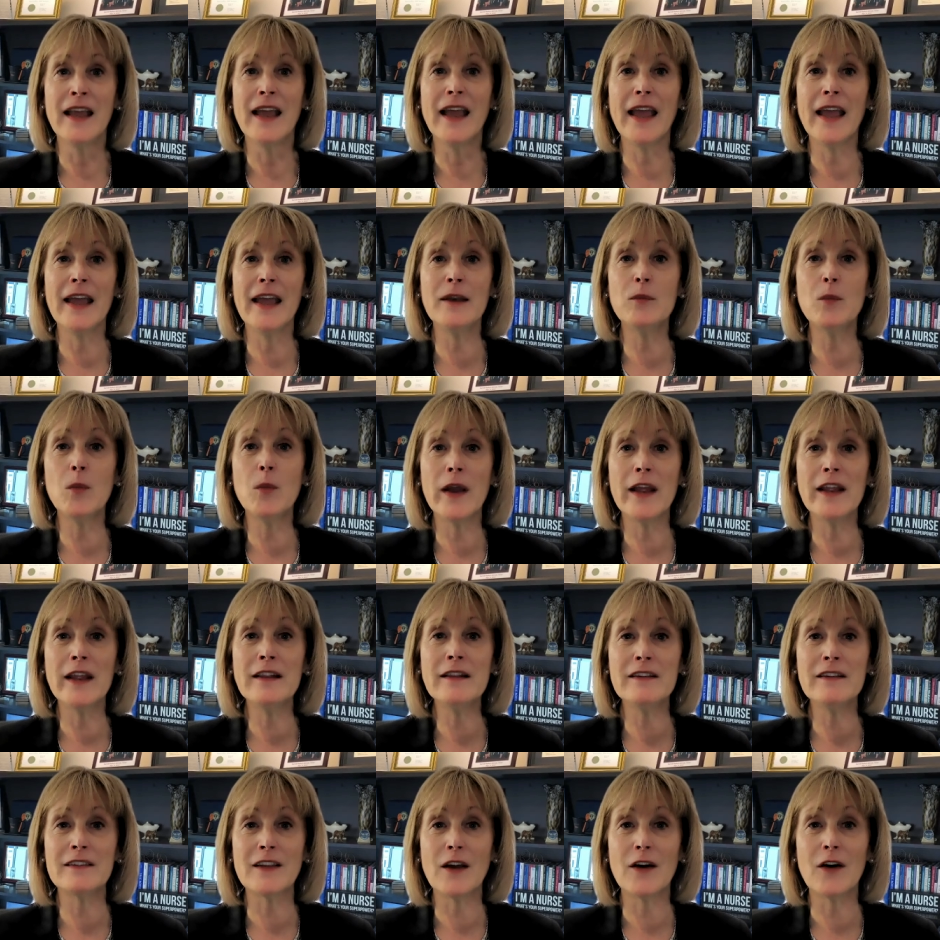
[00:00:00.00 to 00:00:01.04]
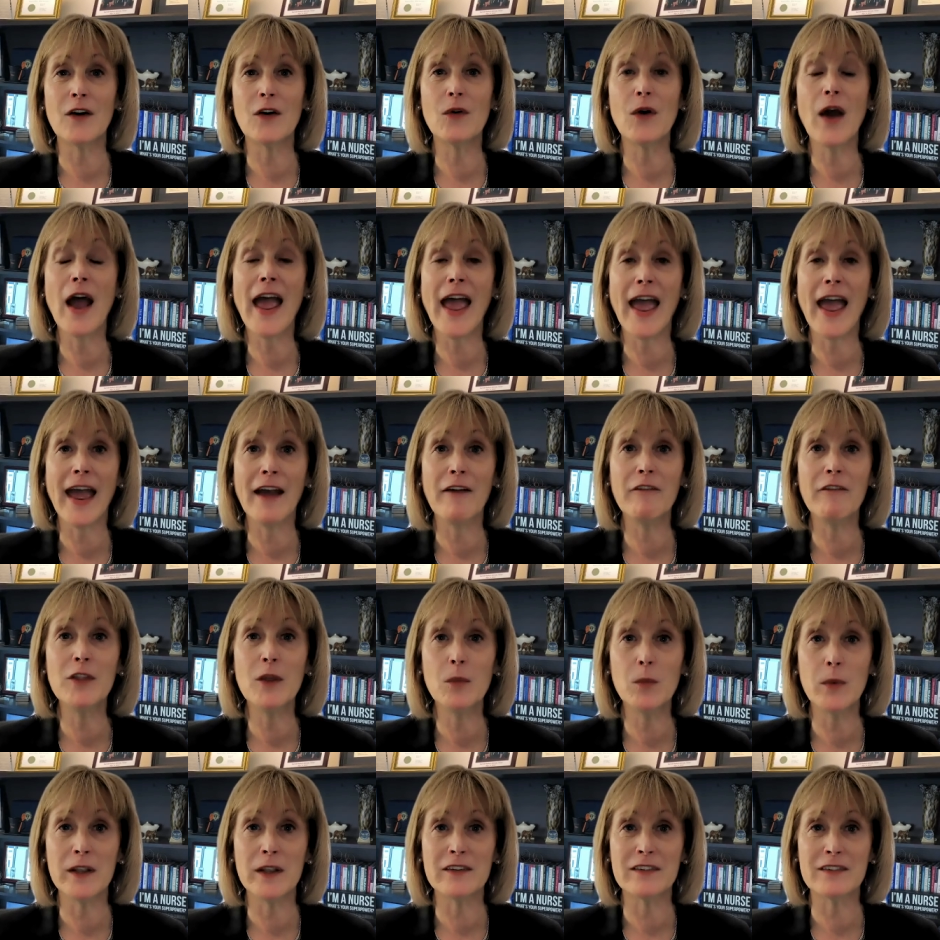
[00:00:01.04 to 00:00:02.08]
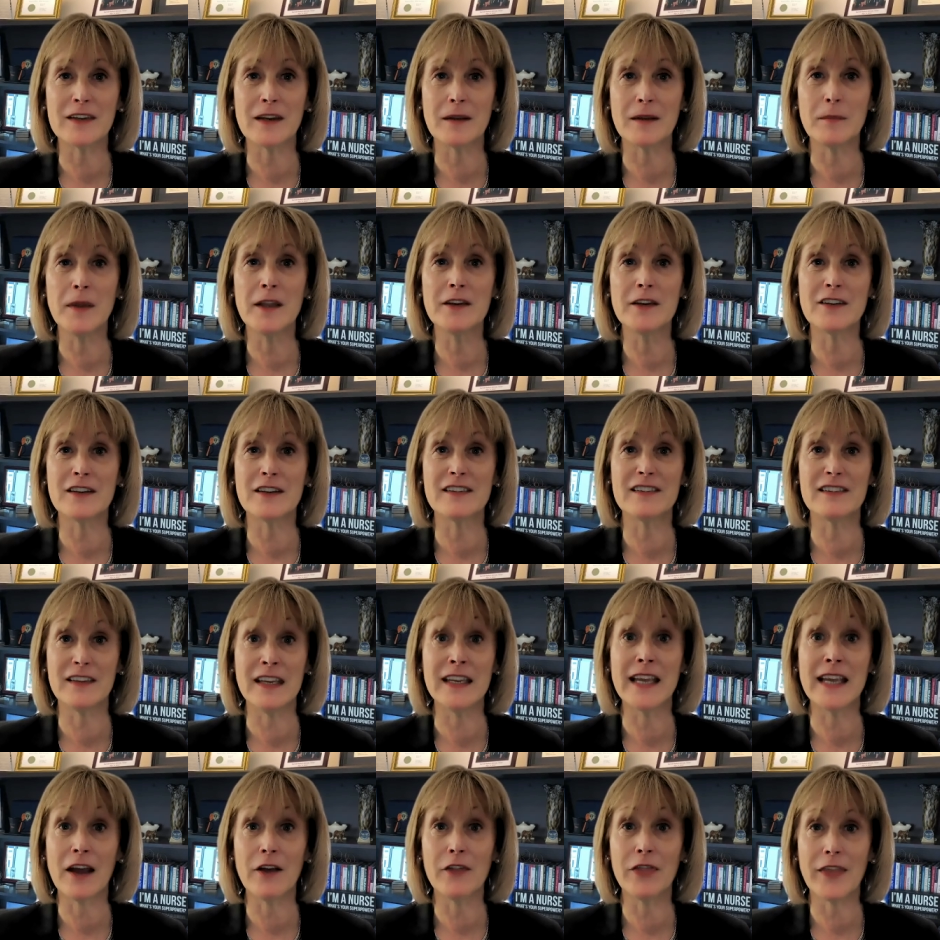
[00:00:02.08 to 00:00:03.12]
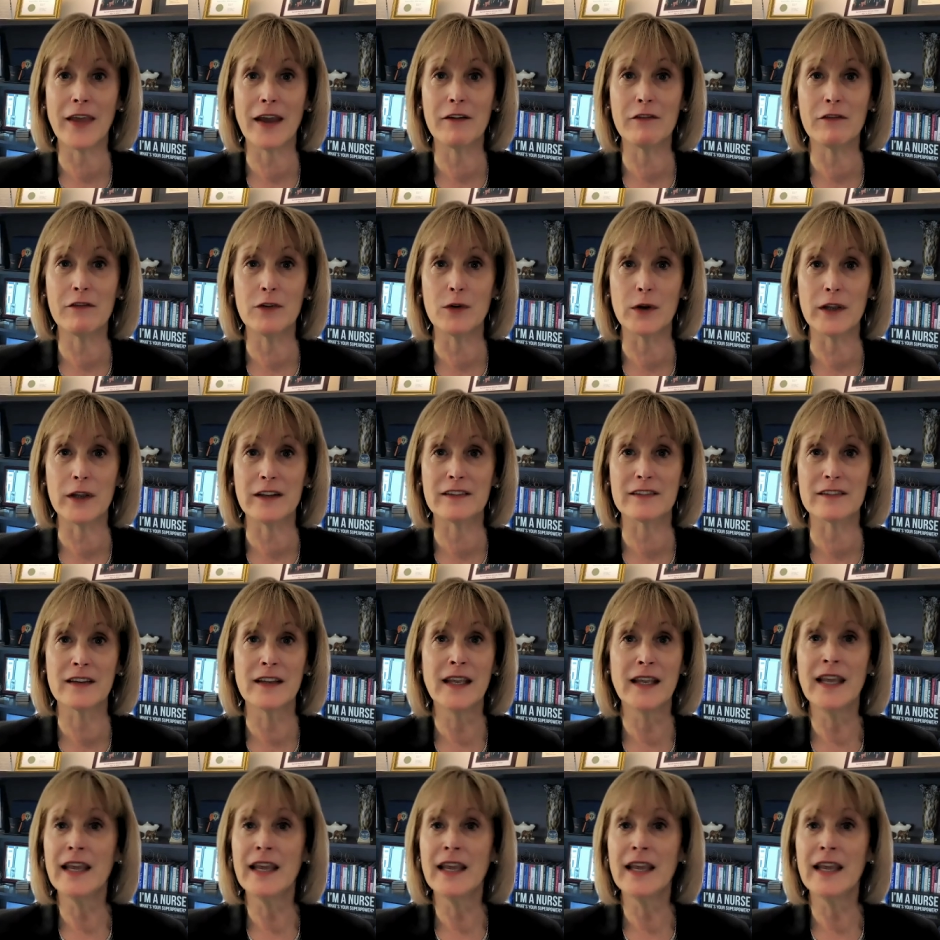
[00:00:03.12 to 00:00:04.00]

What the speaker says: and when so, have the wisdom to seek out that voice.